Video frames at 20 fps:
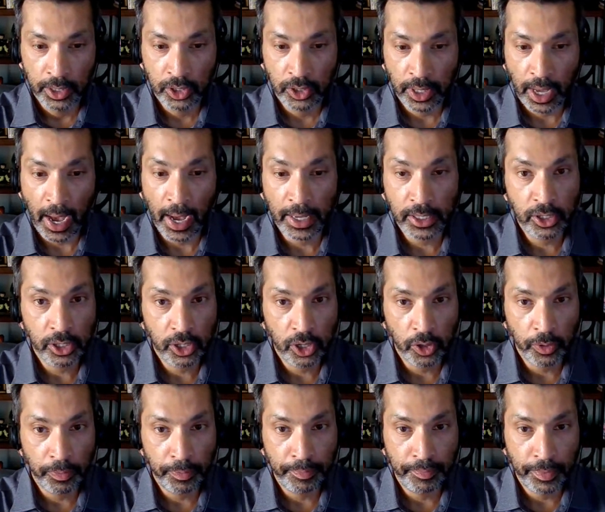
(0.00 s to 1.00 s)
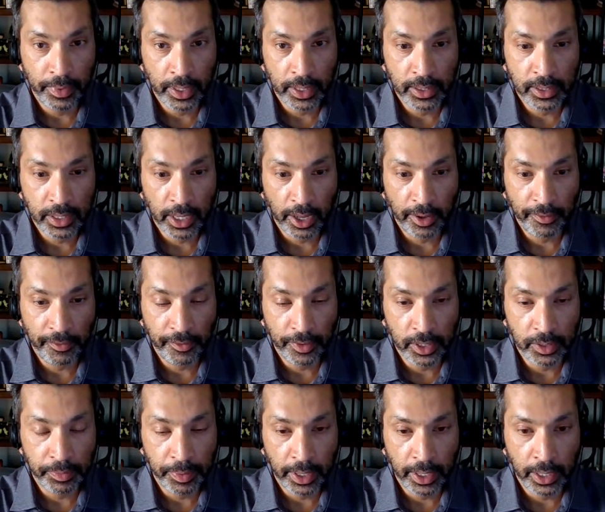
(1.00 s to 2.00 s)
So the isotope itself
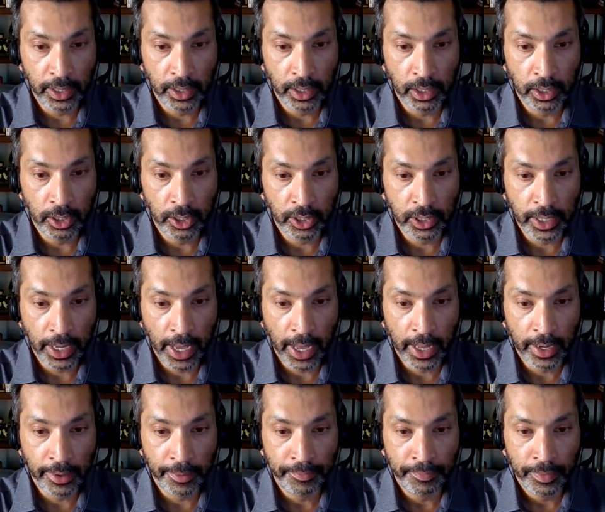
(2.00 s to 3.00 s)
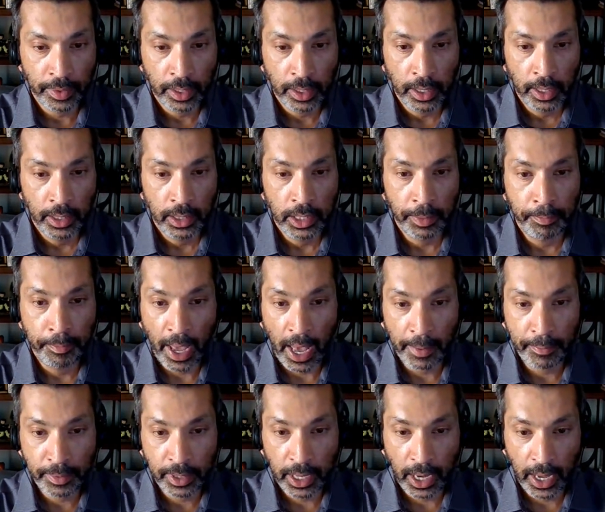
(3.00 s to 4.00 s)
is being looked at. The
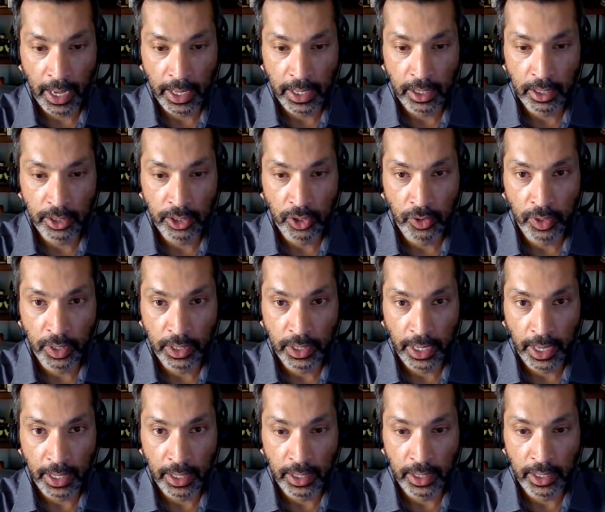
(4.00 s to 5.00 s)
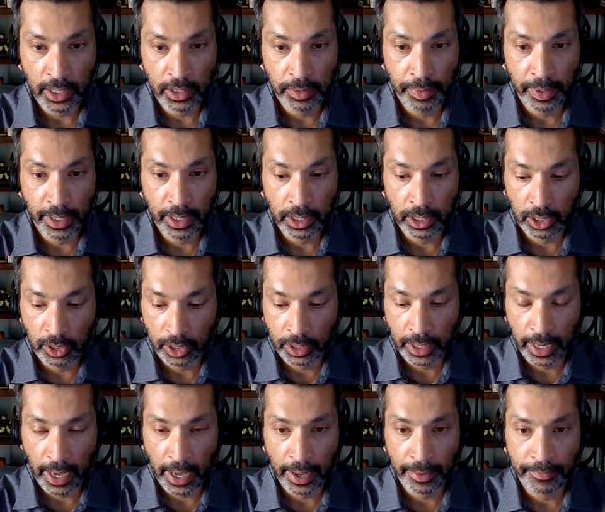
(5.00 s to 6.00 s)
peptide dotatate is being
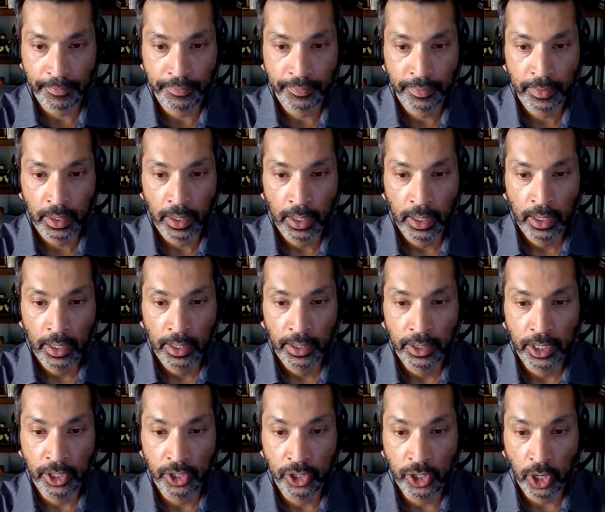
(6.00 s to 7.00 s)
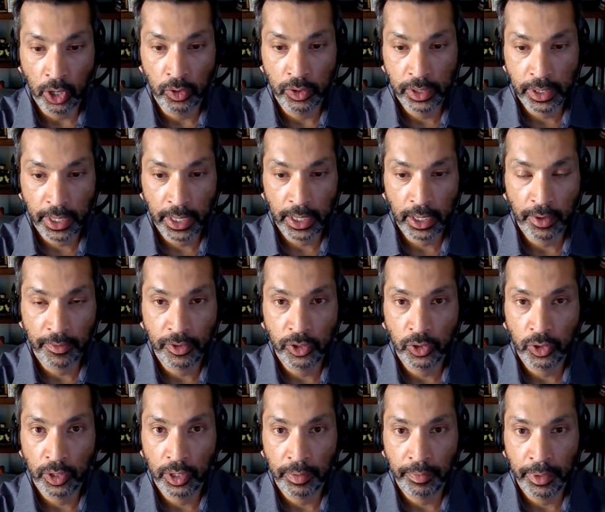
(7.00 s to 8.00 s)
looked at. The dosing of
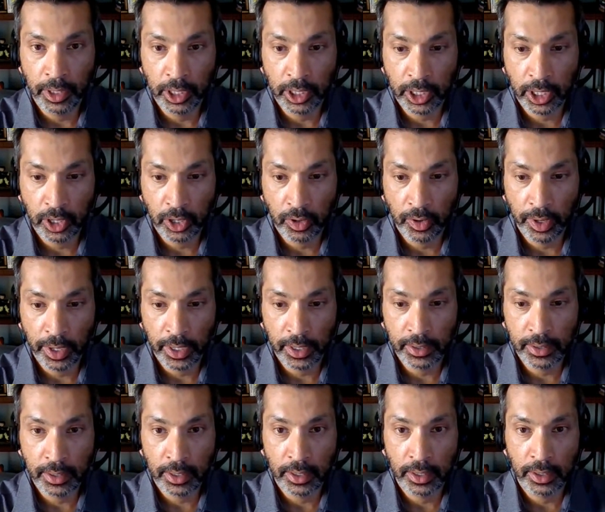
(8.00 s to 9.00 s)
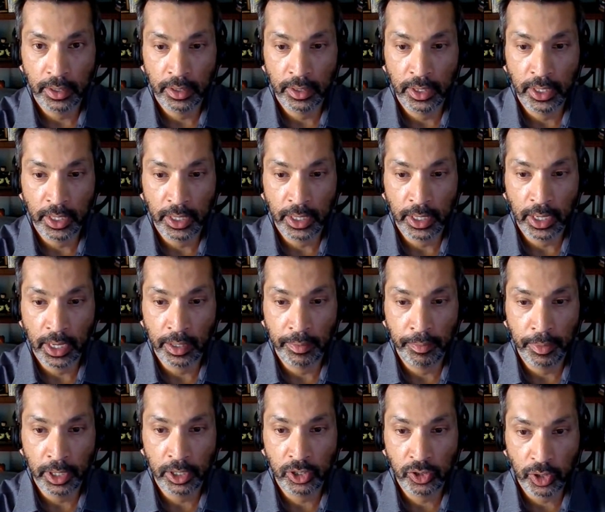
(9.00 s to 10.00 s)
200 millicuries, the
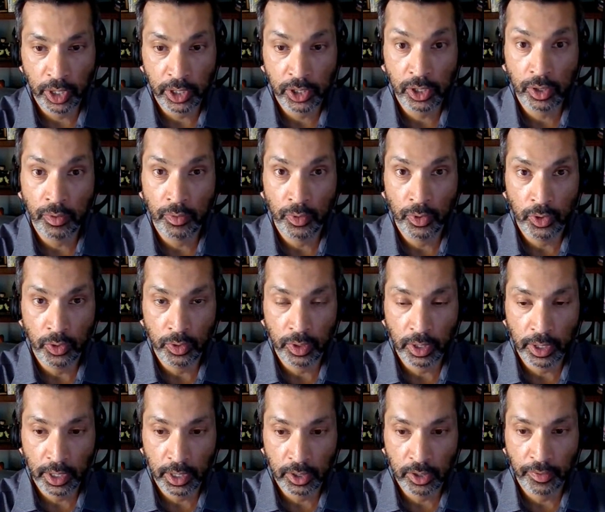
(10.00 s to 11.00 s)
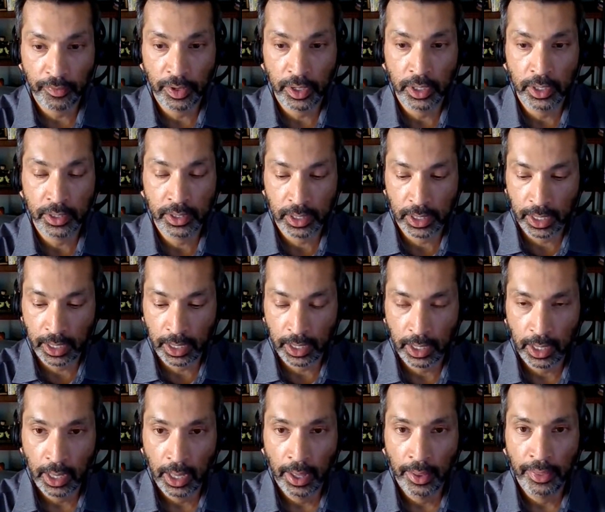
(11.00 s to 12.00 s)
administration route intravenously,
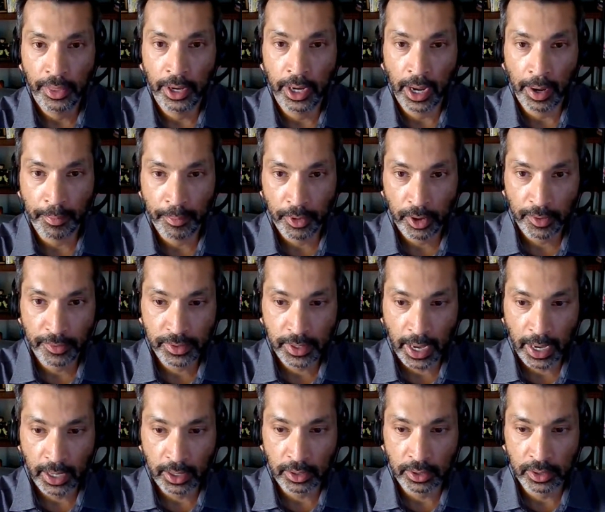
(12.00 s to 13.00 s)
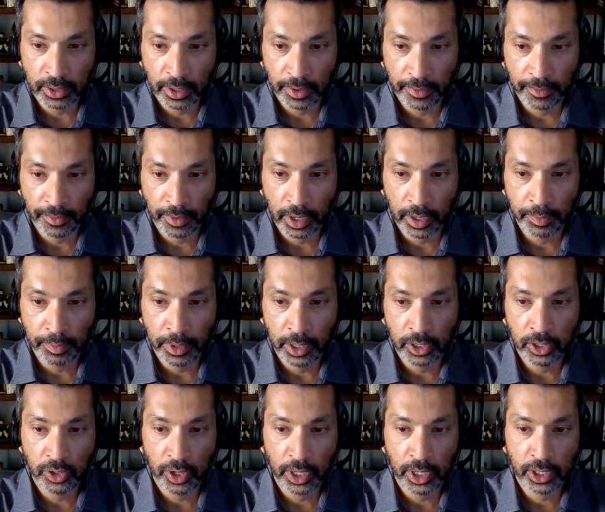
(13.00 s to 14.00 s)
the number of cycles of
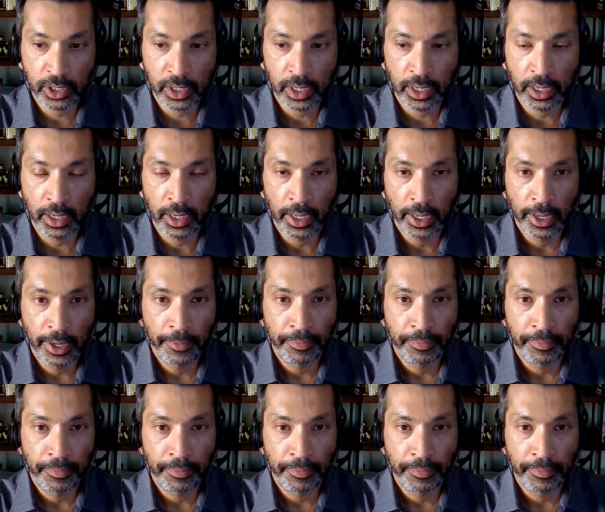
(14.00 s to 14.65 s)
administration,